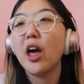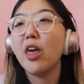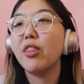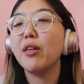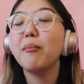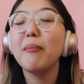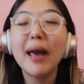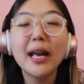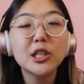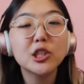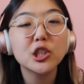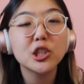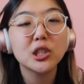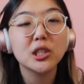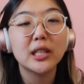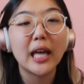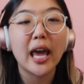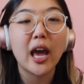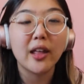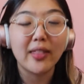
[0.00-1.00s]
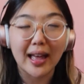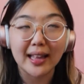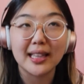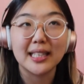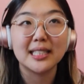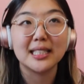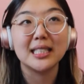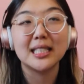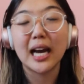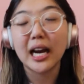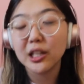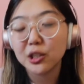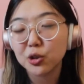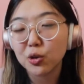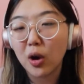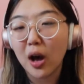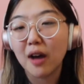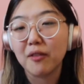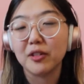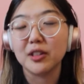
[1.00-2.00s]
the majors that this entire
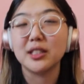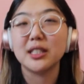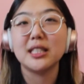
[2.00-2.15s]
school offers.